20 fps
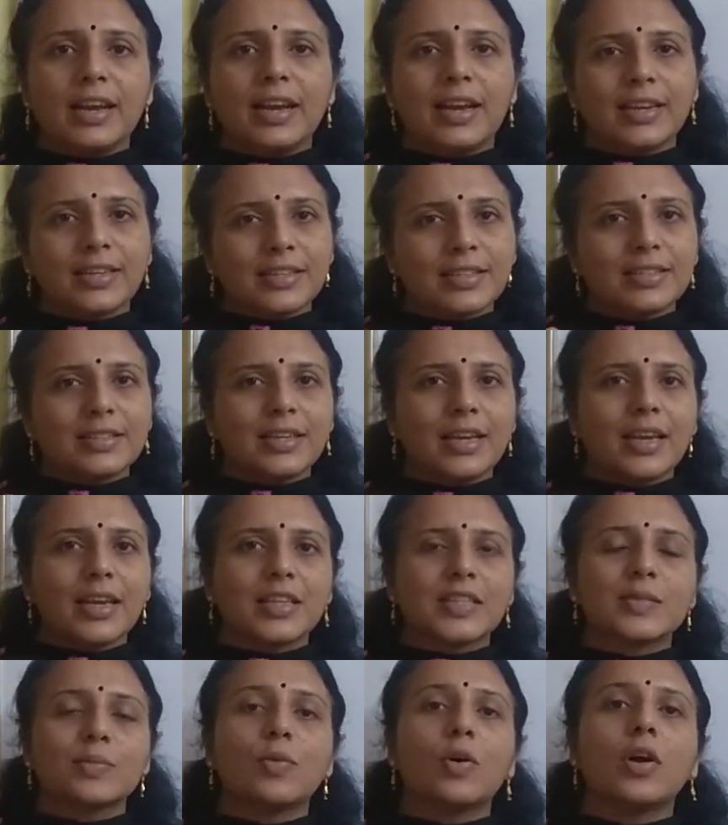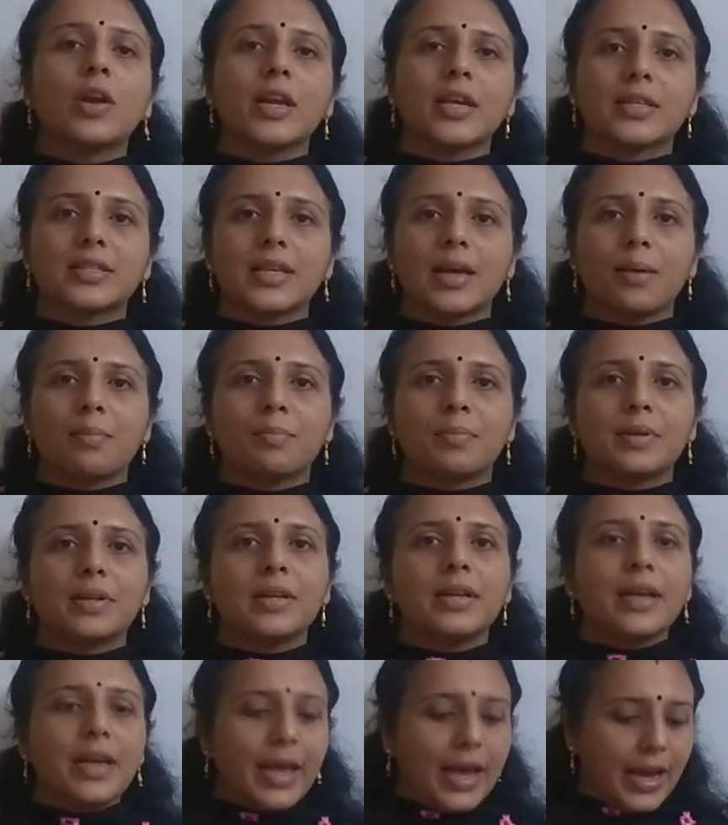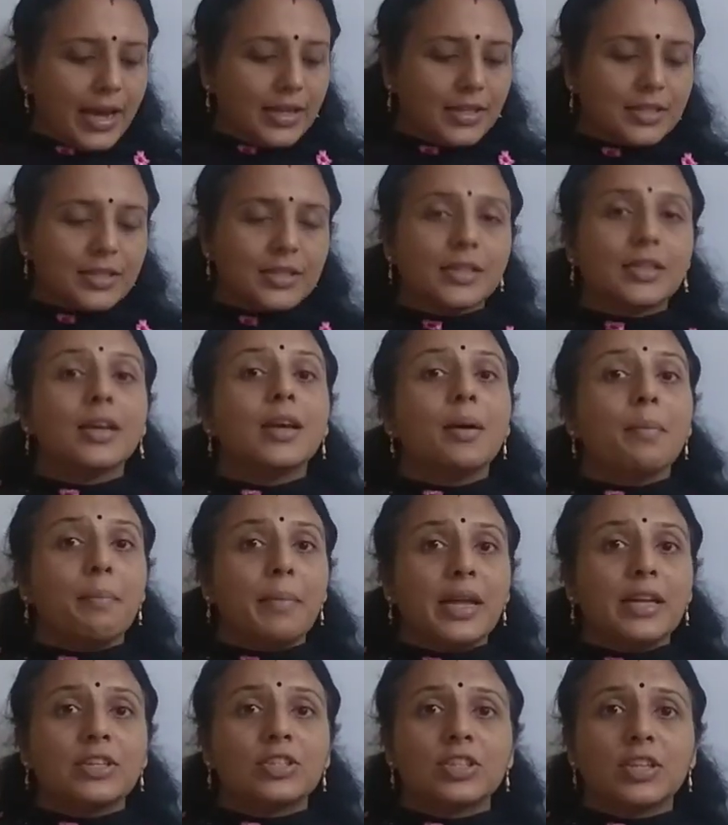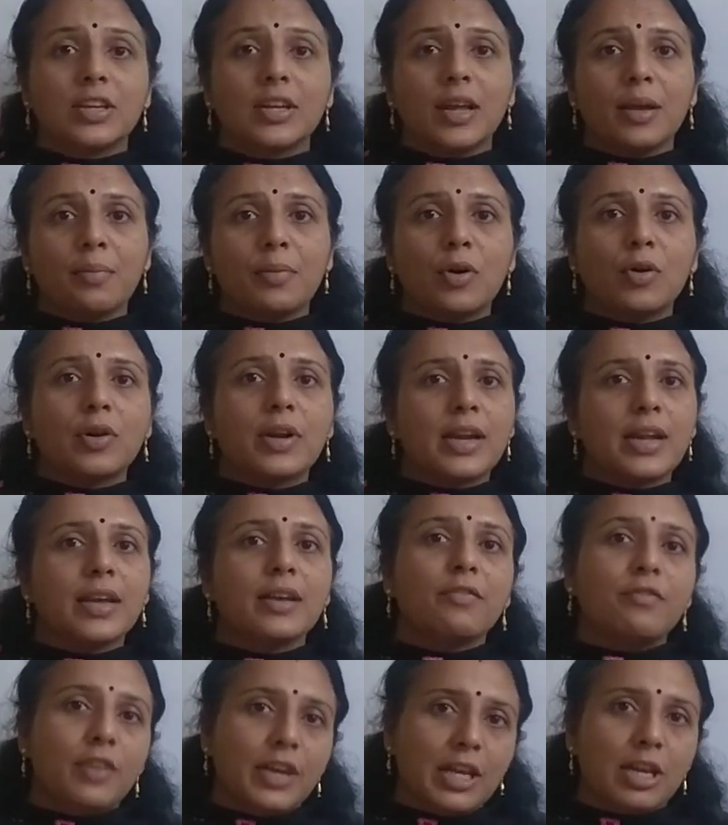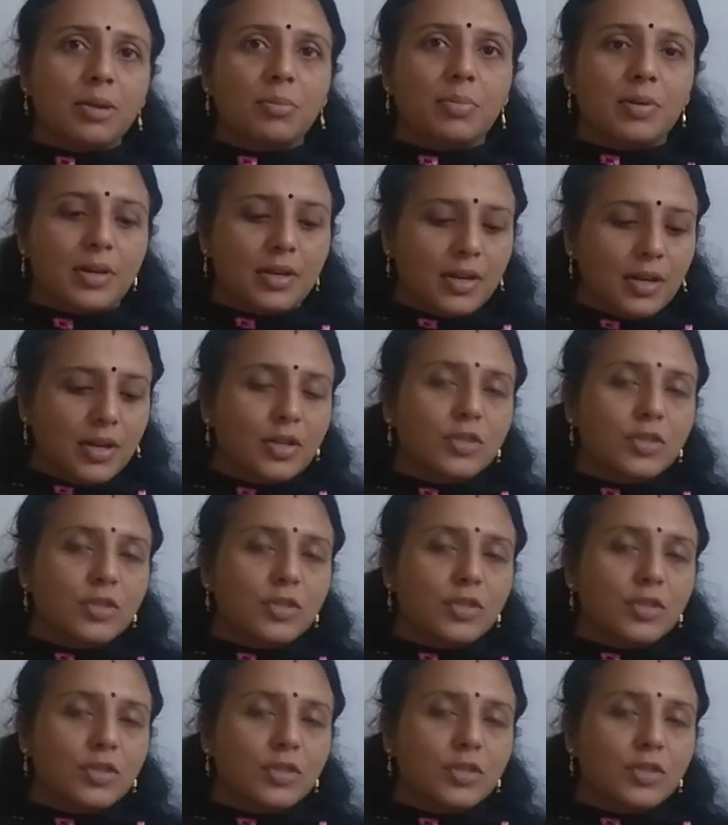let us take a small example and mention about a variable.